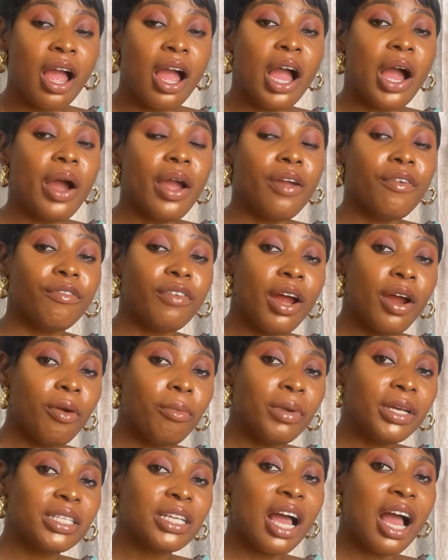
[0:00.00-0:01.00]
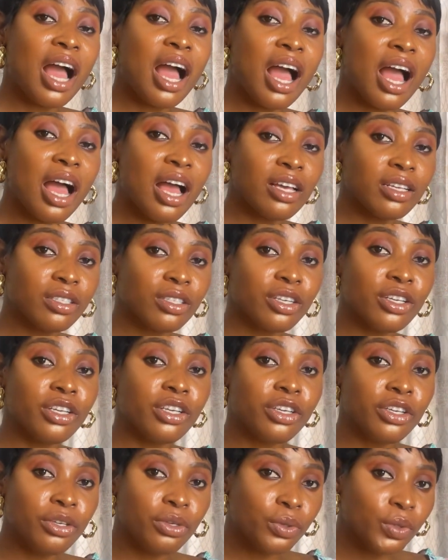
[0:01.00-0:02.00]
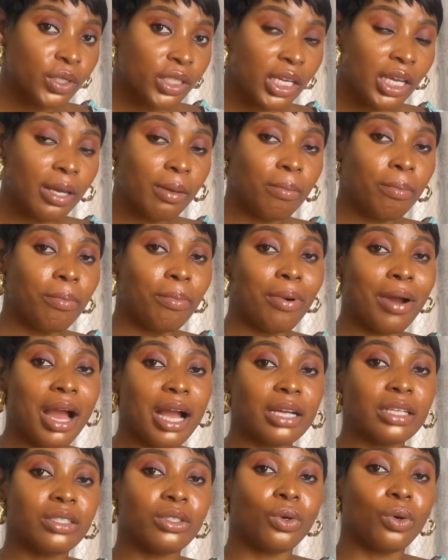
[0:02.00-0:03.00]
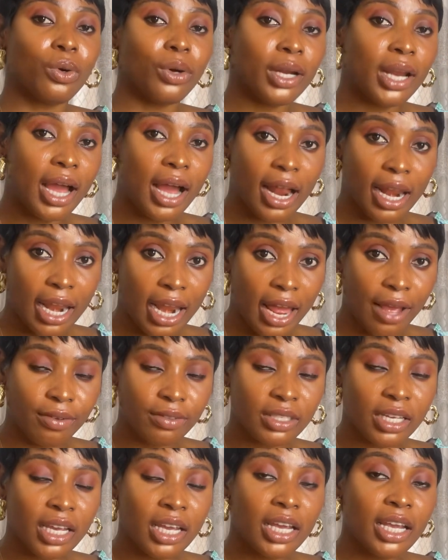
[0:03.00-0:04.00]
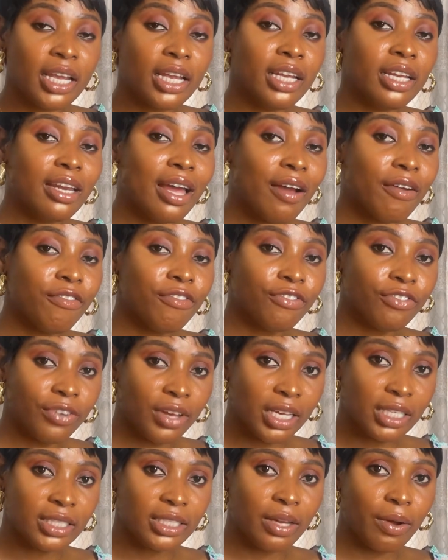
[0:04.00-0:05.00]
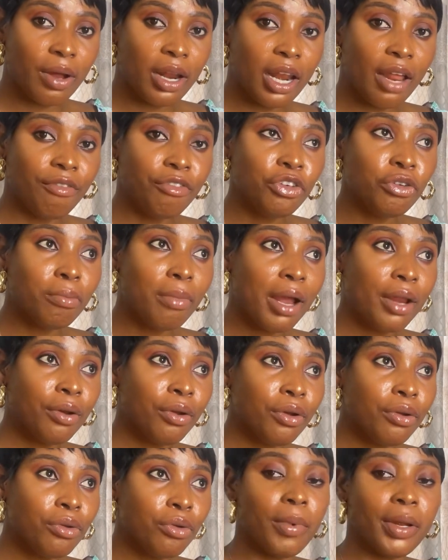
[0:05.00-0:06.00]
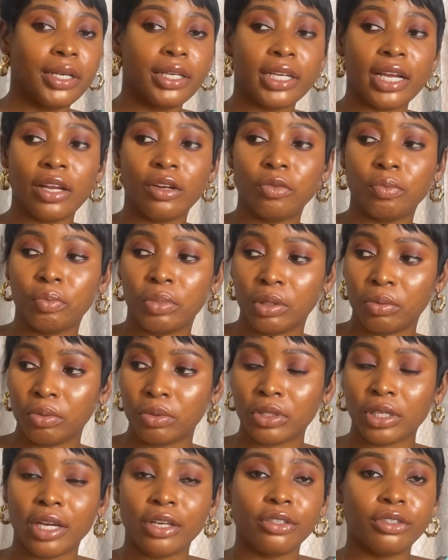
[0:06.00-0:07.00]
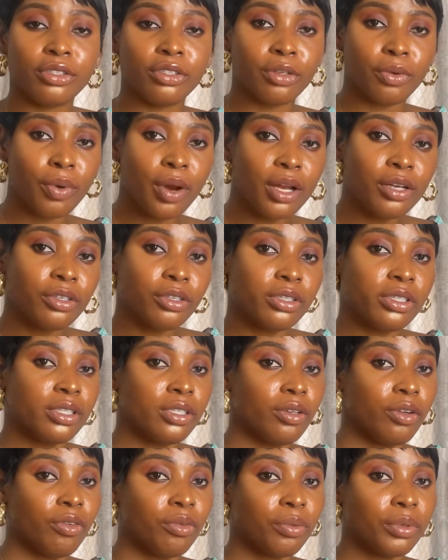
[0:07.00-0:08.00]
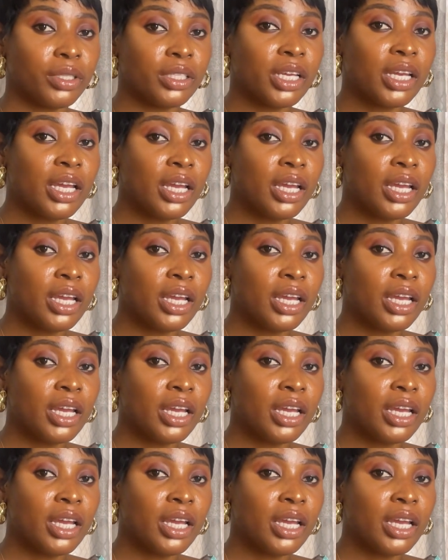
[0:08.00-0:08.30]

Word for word: Our environment has a huge impact on our lives. It affects our life. You might not know the kind of people that you surround yourself with.